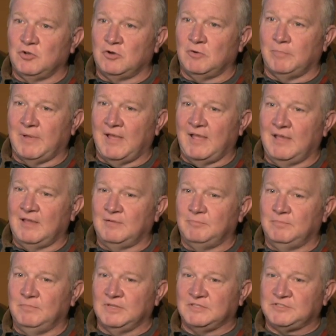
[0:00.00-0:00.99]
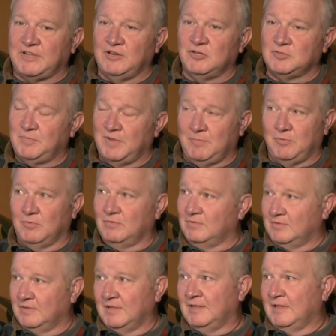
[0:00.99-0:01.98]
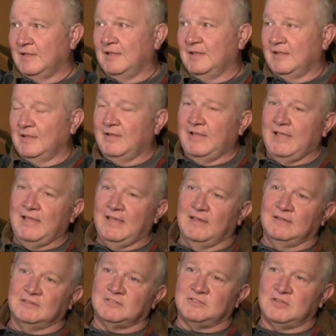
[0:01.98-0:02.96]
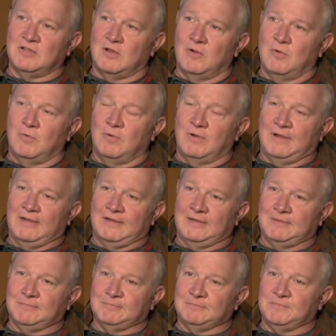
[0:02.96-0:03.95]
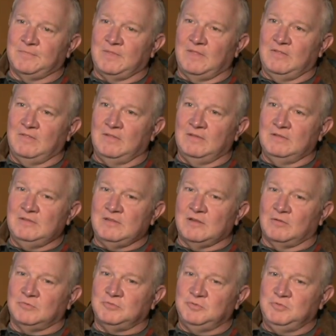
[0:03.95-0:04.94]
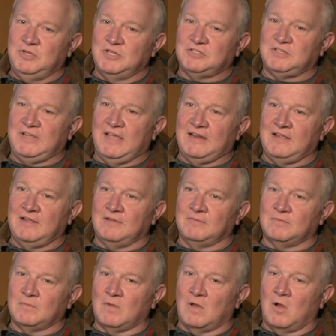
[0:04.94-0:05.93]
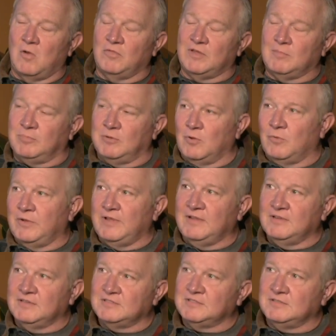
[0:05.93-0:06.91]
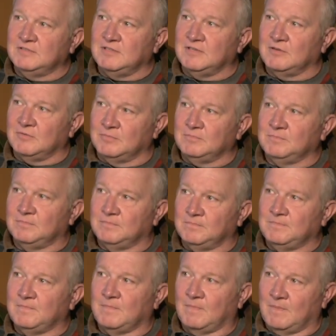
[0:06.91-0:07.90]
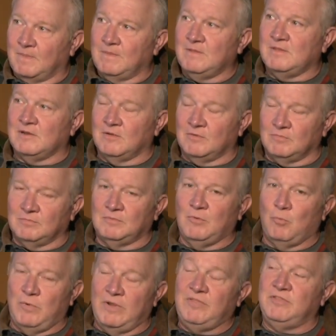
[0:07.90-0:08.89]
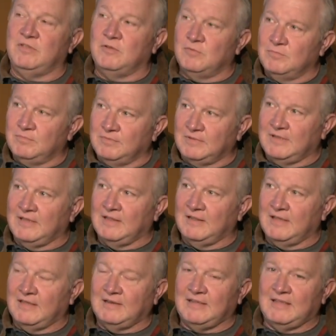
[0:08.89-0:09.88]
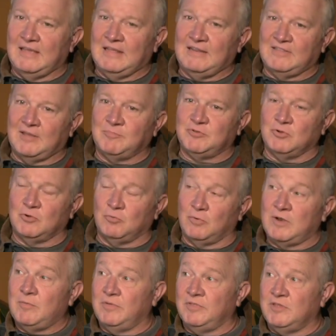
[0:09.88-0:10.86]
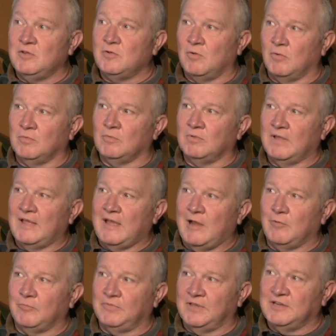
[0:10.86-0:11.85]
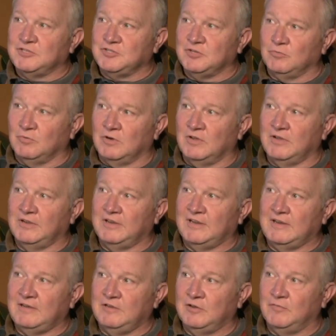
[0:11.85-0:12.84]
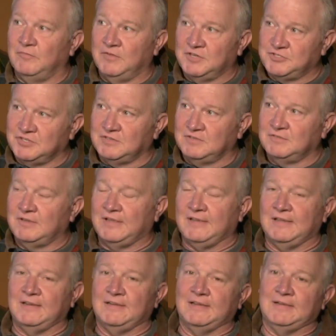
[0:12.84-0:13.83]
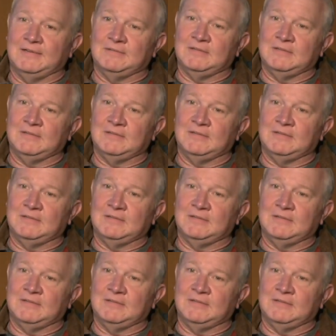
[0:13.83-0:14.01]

or bad, it scares people. Yes, sir. And so, um, you know, just getting all the employees, you know, you know, with you, mm-hmm. and getting them to agree with you on how things should run and your vision, and uh,